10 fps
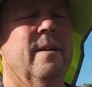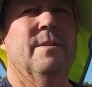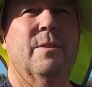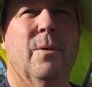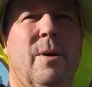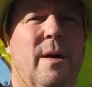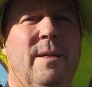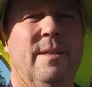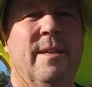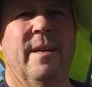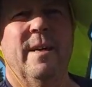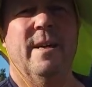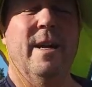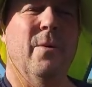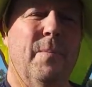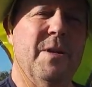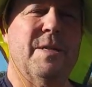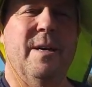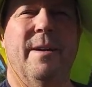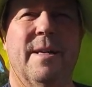So uh, anyway,
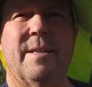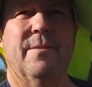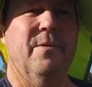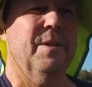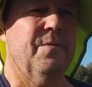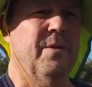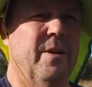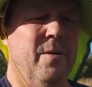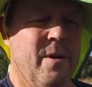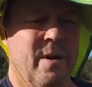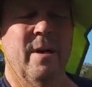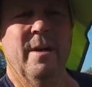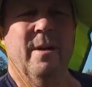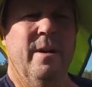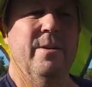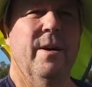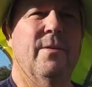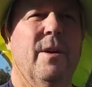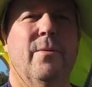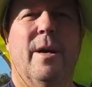peace out. That's it for this video. You have a
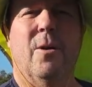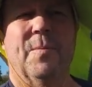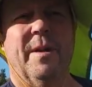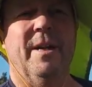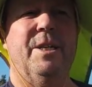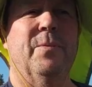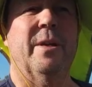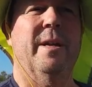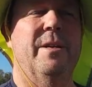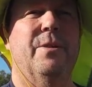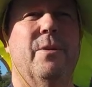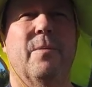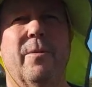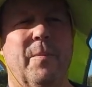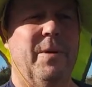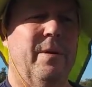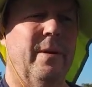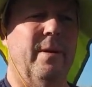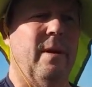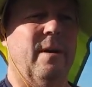good one. I hope that educated you a little bit
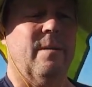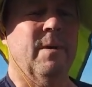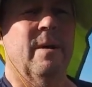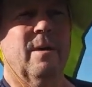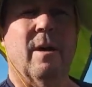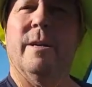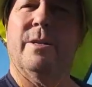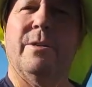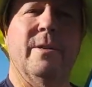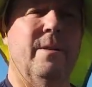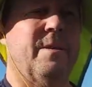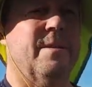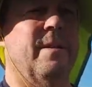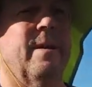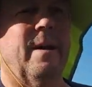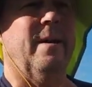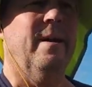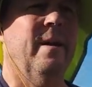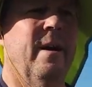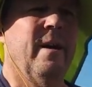on uh, car insurance and uh,
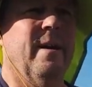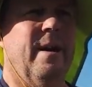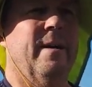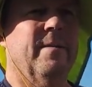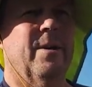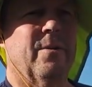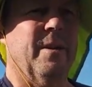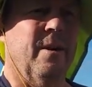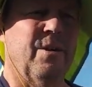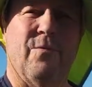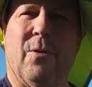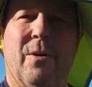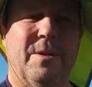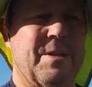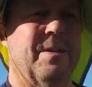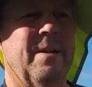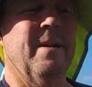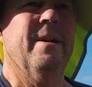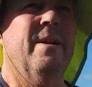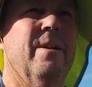uh, you know, a divorce and,
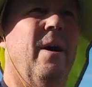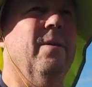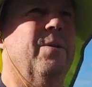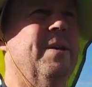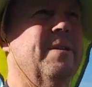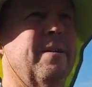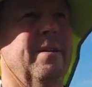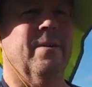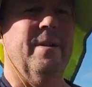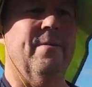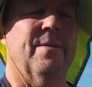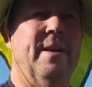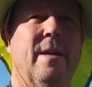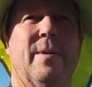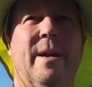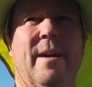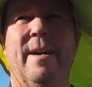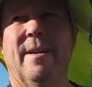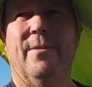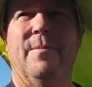you know, all the things that you don't even think about. I, I
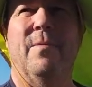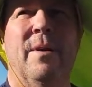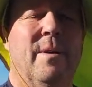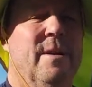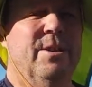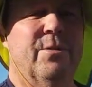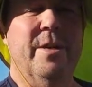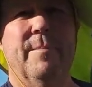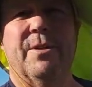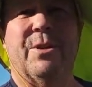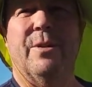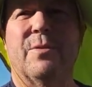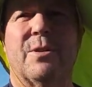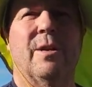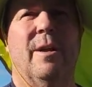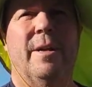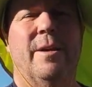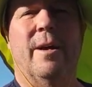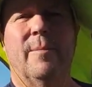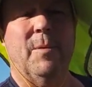never even dreamed that she was still on
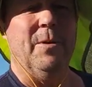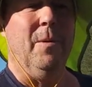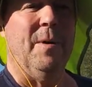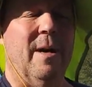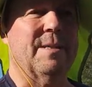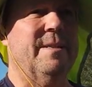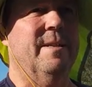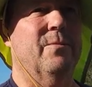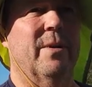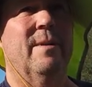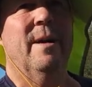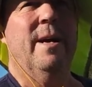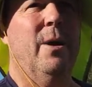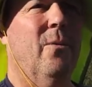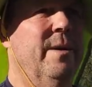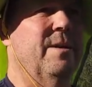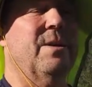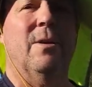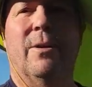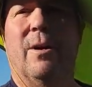the automobile policy, and when, it wasn't
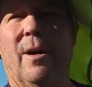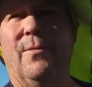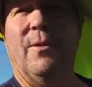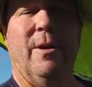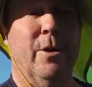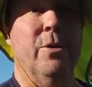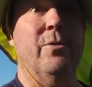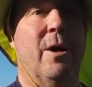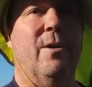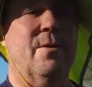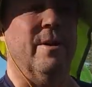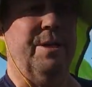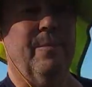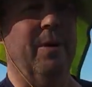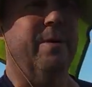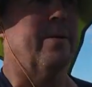until her golf cart, her new golf cart, she bought a